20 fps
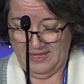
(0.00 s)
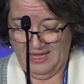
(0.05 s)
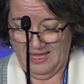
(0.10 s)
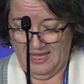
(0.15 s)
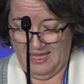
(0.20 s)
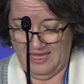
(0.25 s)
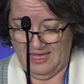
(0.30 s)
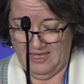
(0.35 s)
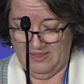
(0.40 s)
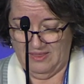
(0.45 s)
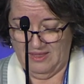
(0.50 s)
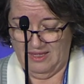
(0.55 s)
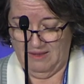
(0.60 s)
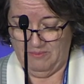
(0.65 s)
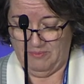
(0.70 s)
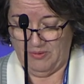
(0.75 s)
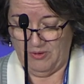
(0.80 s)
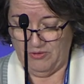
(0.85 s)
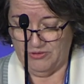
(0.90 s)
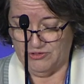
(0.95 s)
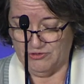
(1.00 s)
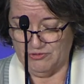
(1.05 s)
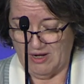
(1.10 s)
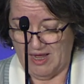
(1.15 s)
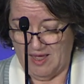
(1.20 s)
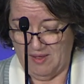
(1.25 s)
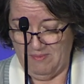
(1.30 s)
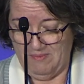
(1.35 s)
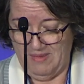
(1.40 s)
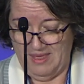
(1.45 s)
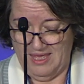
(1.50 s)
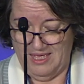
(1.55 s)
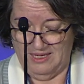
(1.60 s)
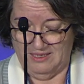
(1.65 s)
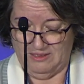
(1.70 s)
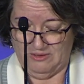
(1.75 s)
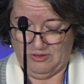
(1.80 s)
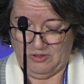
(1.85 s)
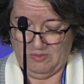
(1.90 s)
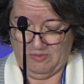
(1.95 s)
And both TropMed,
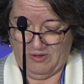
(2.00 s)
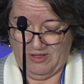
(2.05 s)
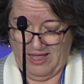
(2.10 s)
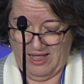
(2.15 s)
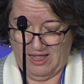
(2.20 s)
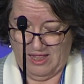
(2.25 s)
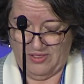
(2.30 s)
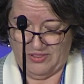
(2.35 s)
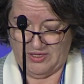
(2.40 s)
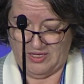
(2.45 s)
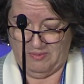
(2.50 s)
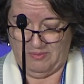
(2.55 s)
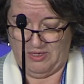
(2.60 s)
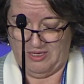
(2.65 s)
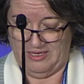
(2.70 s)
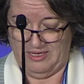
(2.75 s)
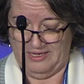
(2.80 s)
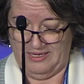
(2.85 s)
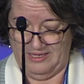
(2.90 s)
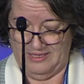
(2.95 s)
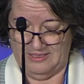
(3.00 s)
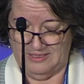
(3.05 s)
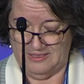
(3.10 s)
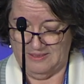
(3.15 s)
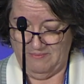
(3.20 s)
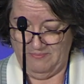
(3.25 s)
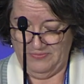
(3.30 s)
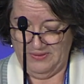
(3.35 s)
global health communities,